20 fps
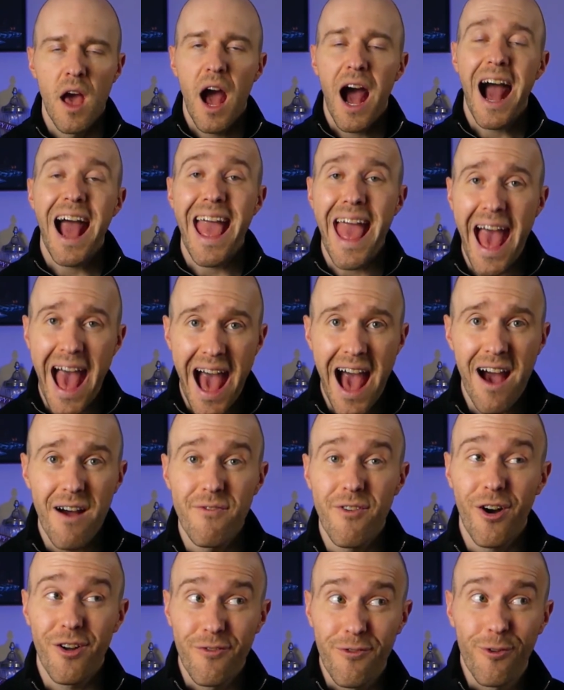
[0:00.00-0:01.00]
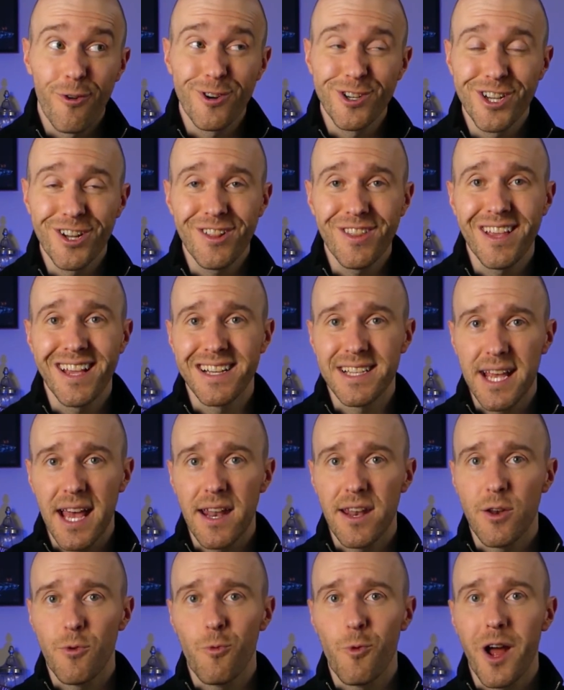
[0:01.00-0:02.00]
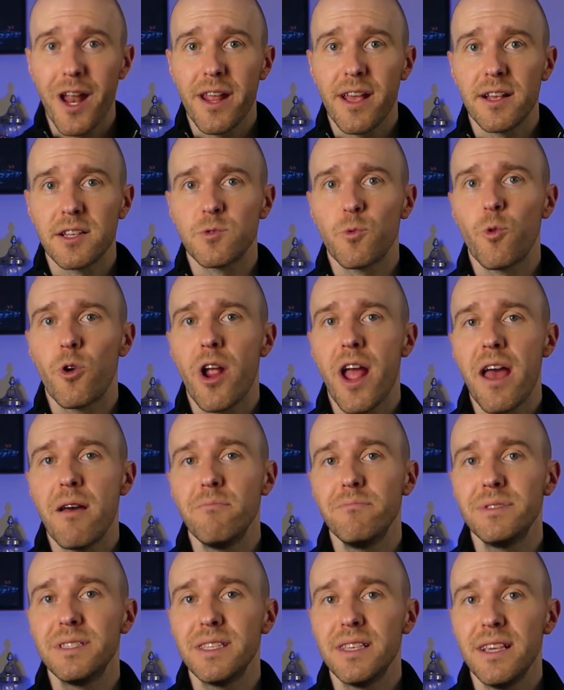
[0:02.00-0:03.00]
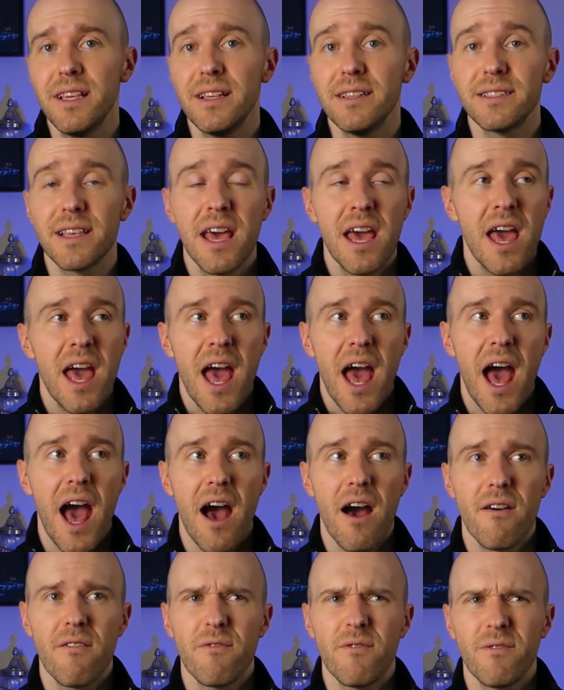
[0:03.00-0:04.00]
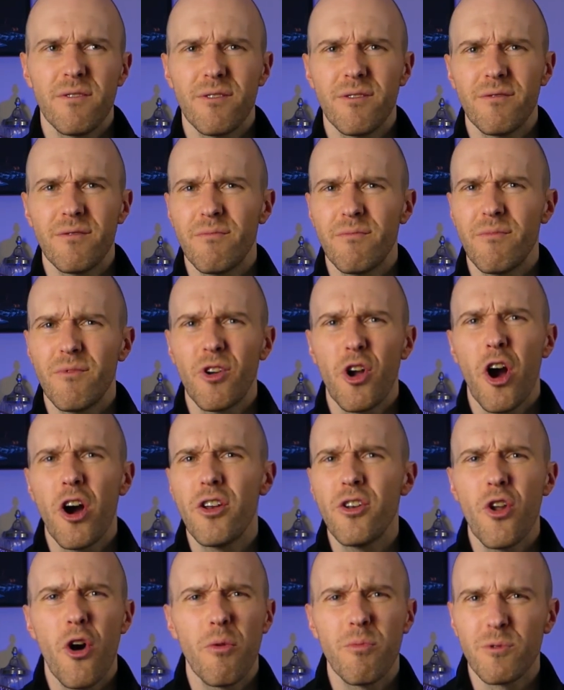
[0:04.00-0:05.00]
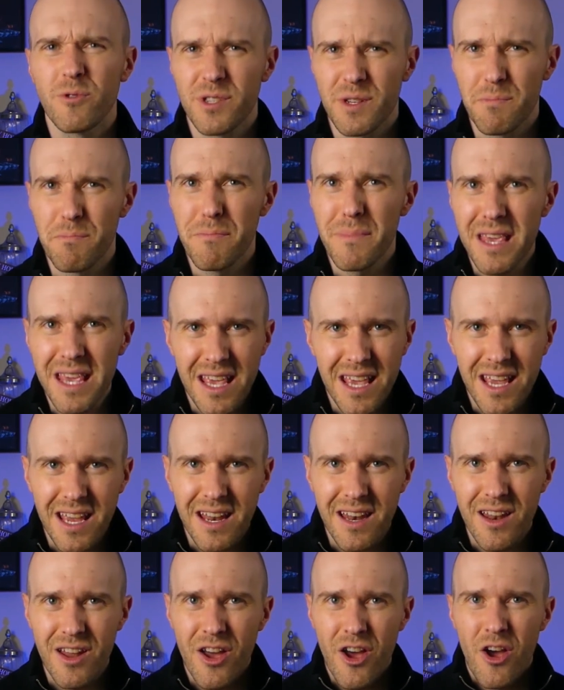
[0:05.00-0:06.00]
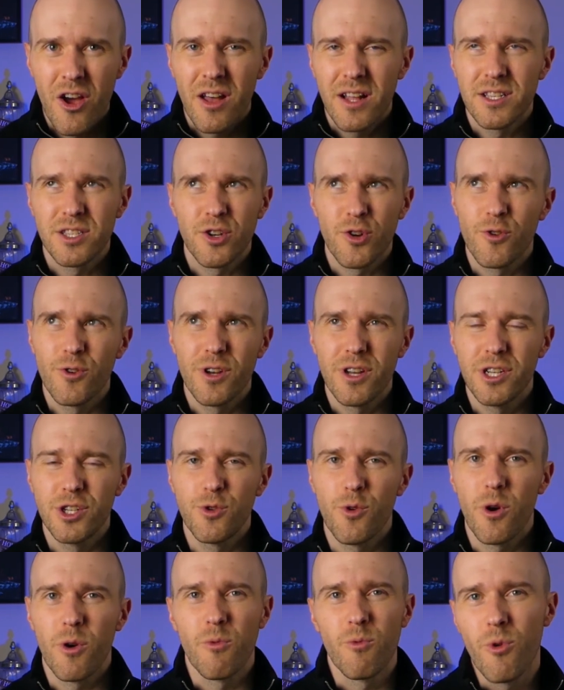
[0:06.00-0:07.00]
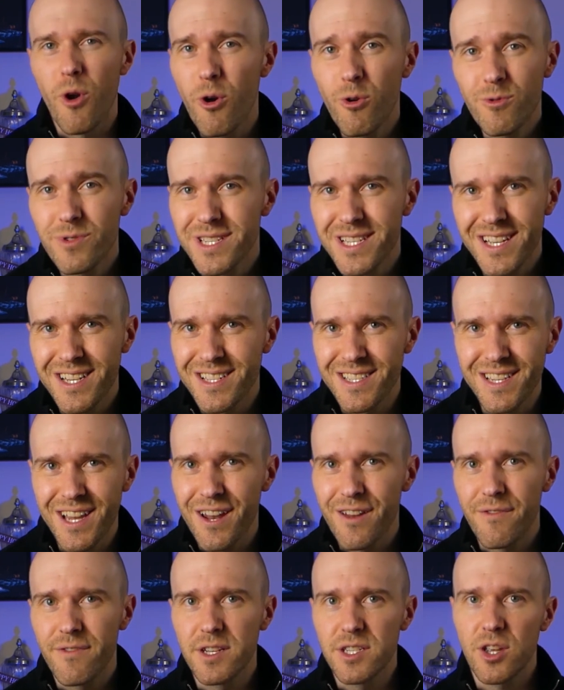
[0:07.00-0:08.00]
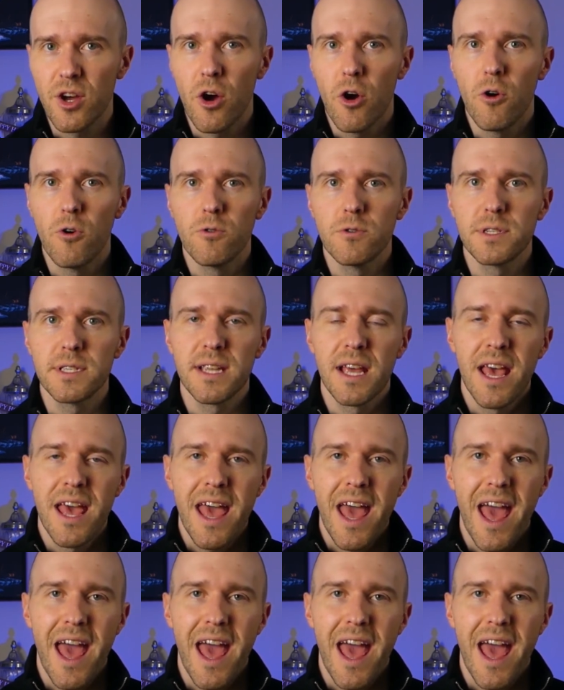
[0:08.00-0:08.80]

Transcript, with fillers: I have unfortunately attended weddings where MCs have gotten almost mean. It's turned into a roast instead of a toast.